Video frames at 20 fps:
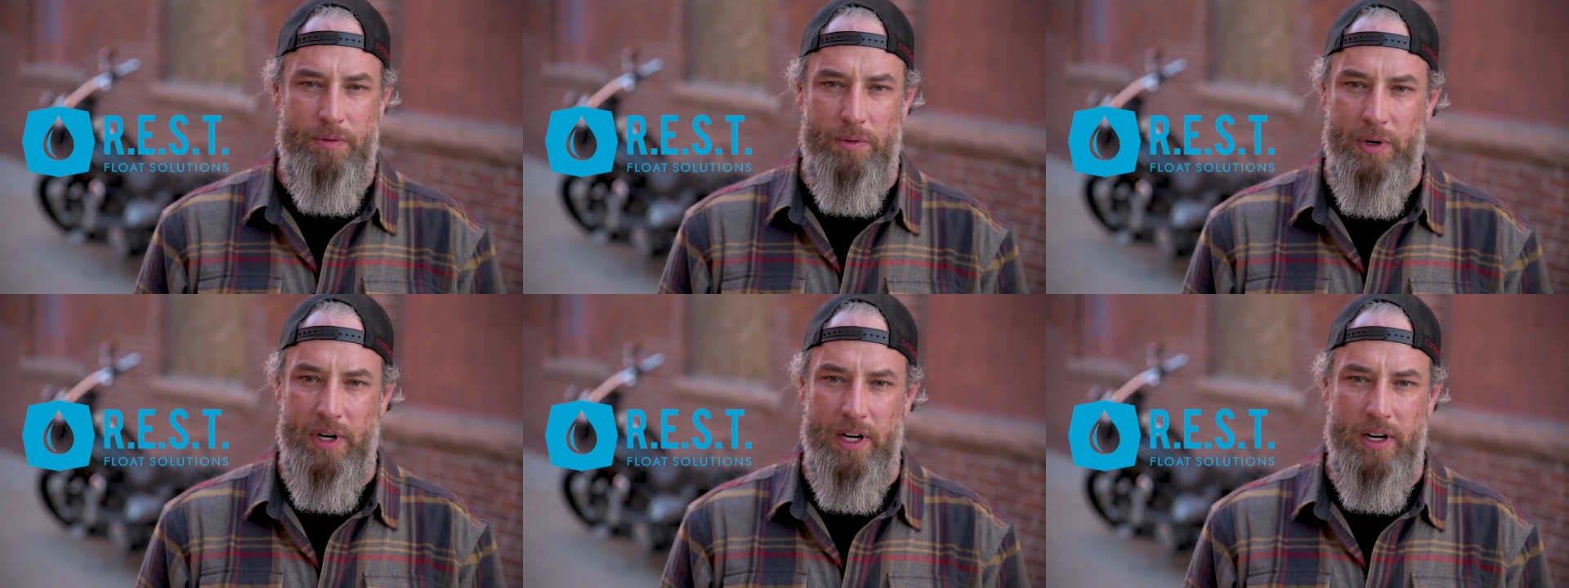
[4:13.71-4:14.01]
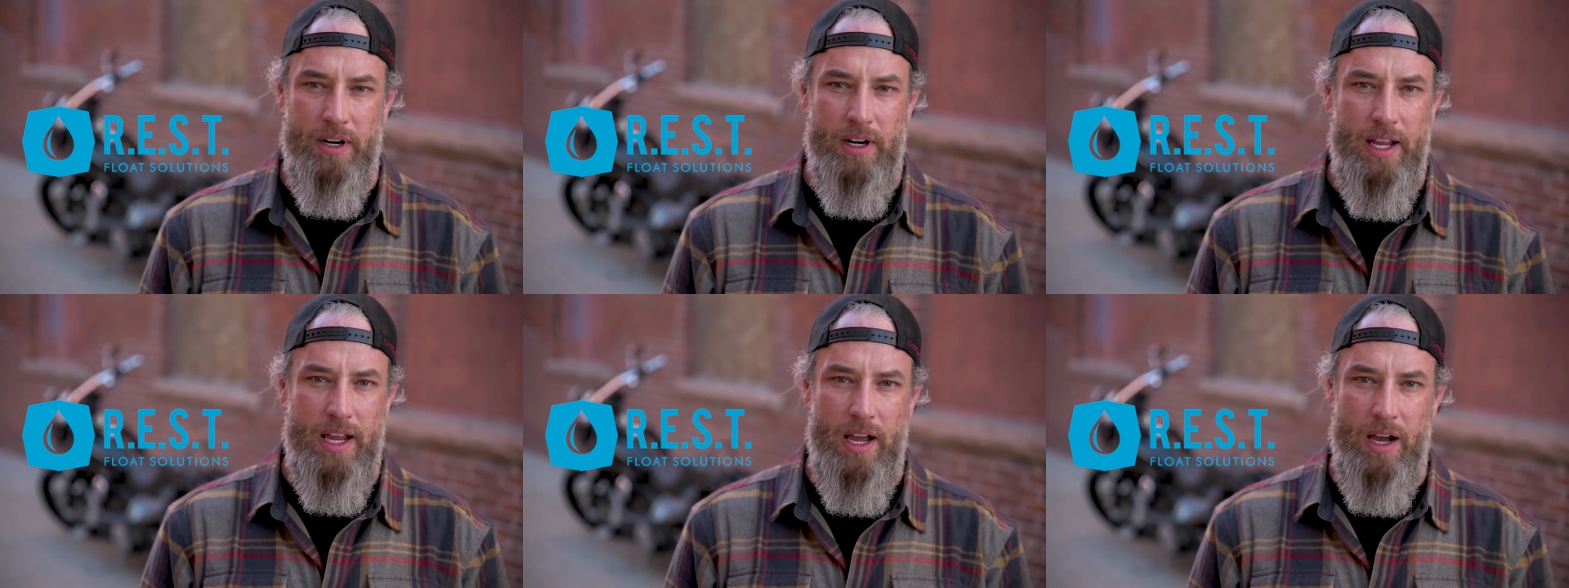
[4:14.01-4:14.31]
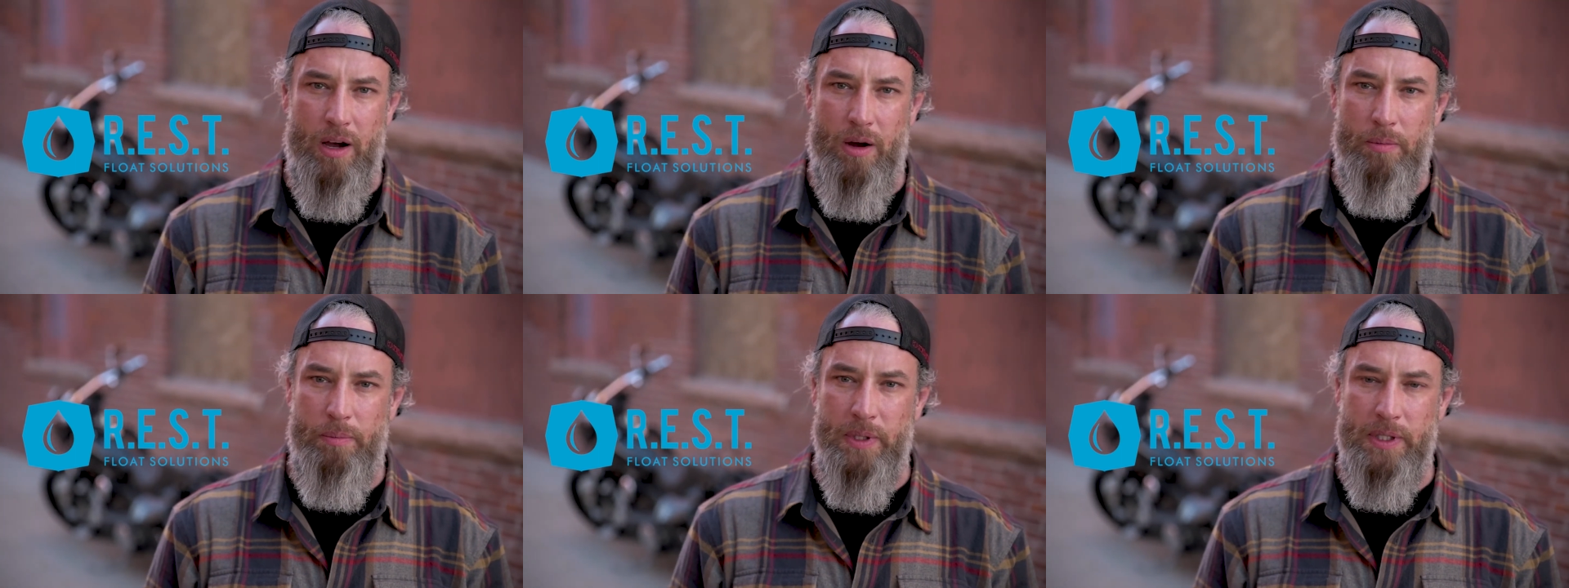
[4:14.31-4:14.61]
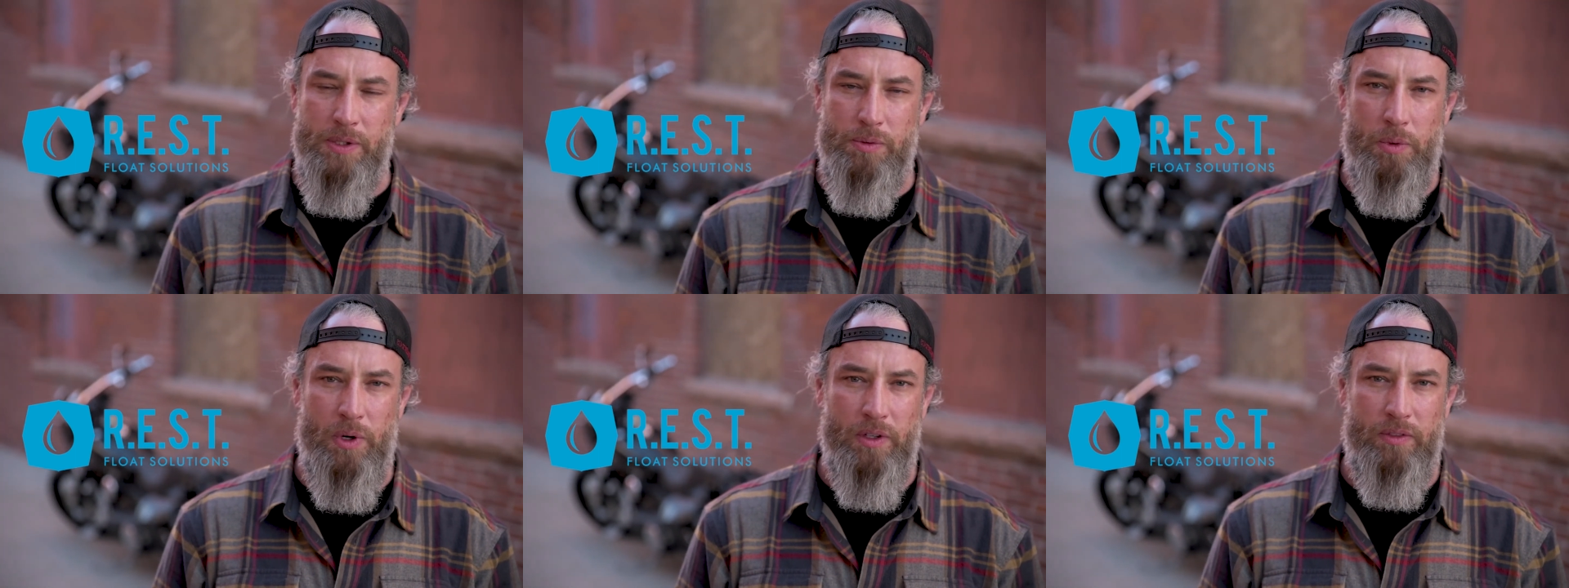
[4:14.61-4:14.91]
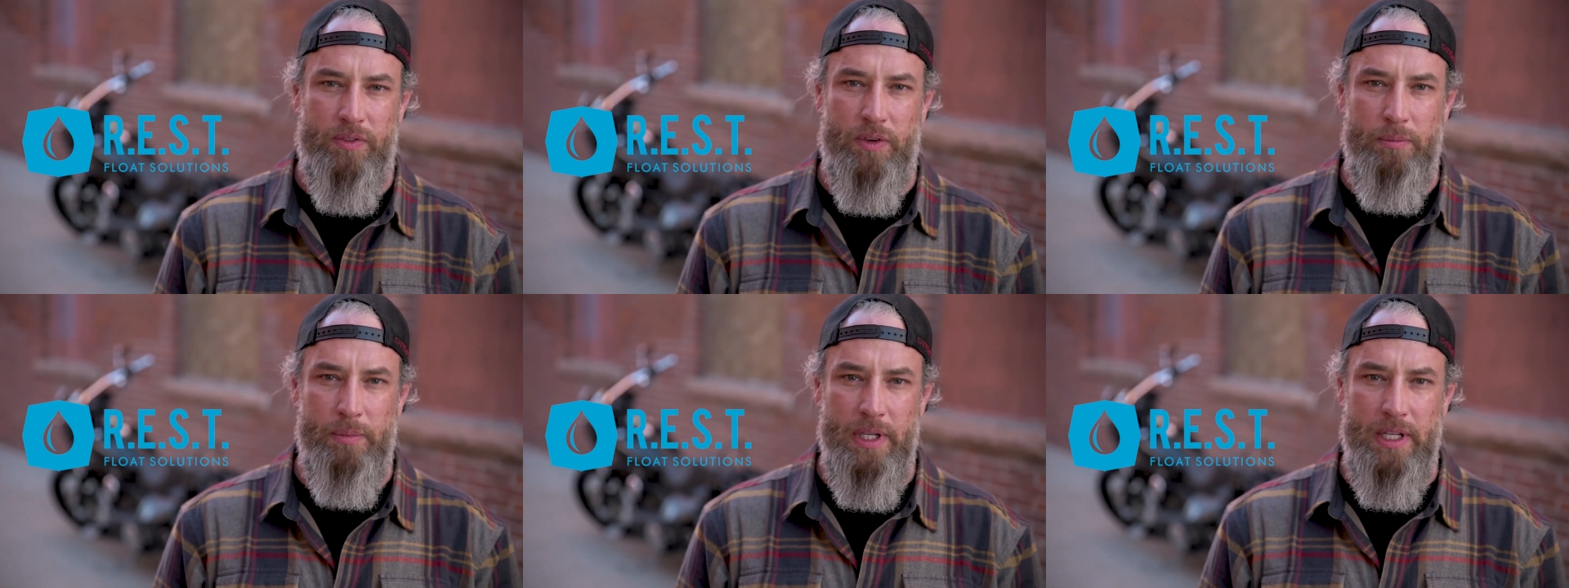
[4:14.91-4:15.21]
We're here to help. It's worked
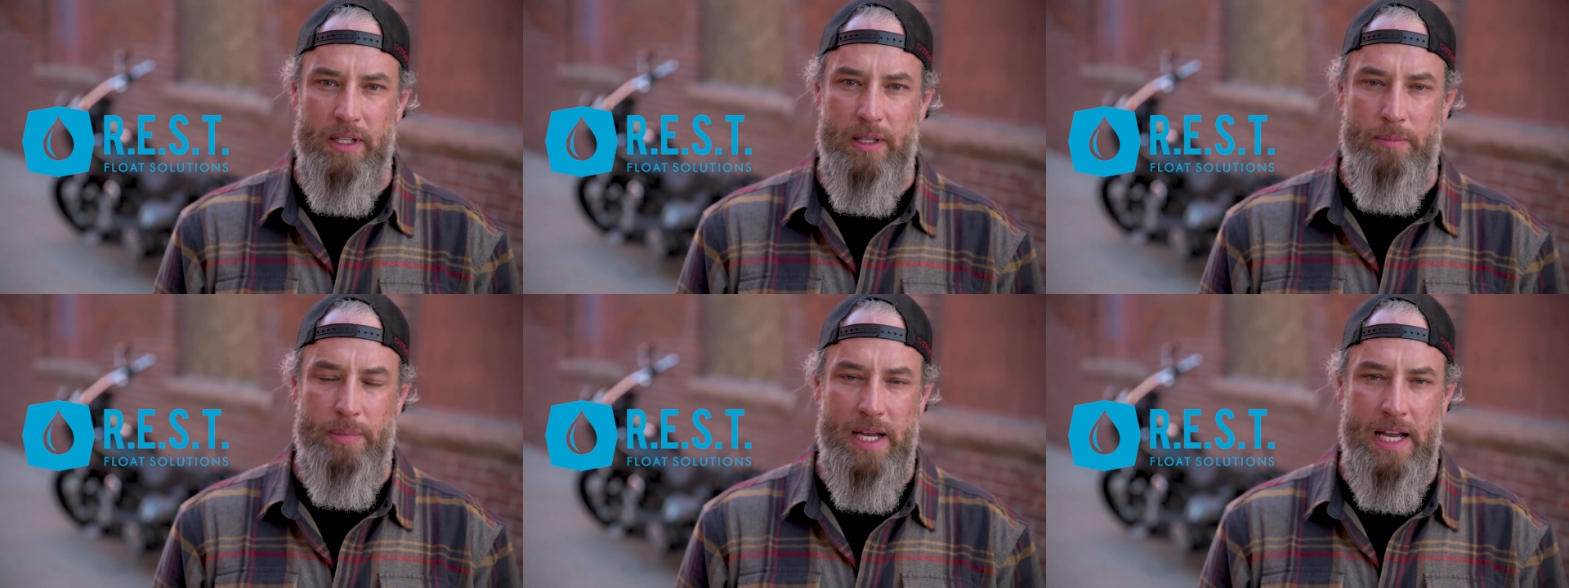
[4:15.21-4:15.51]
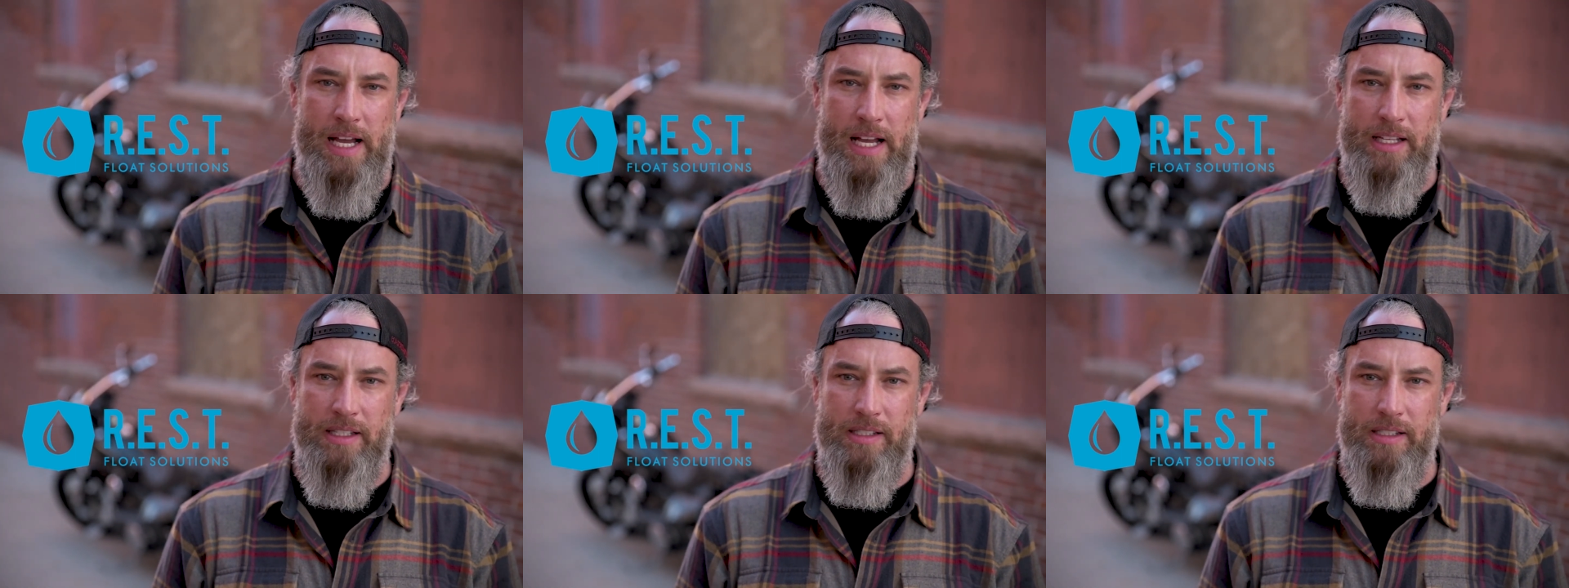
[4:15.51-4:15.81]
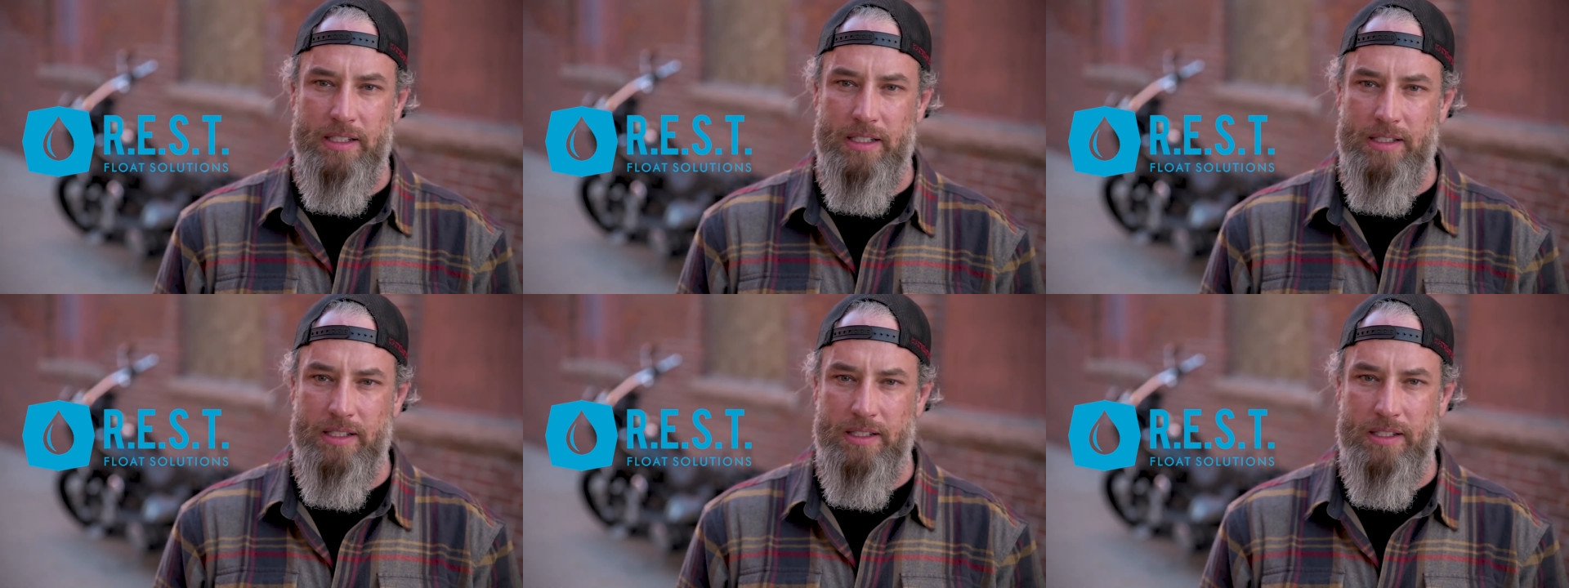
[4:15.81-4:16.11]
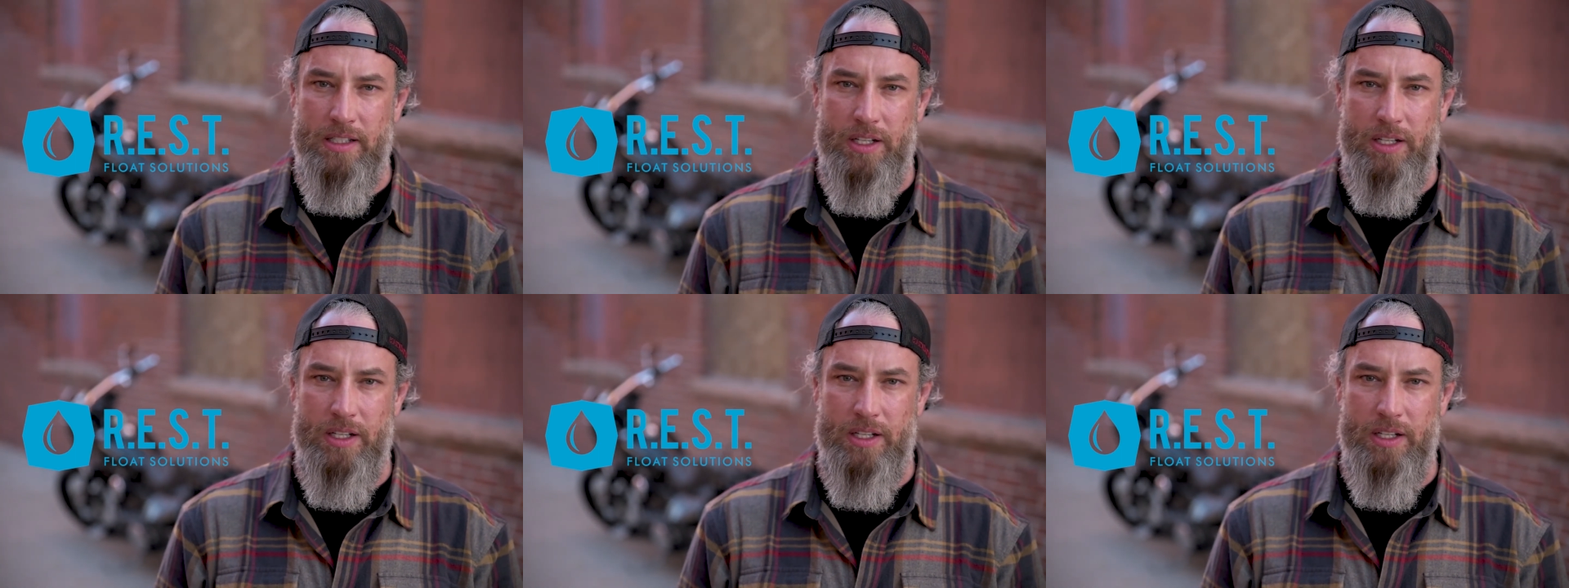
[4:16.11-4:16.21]
for me in the past and it's,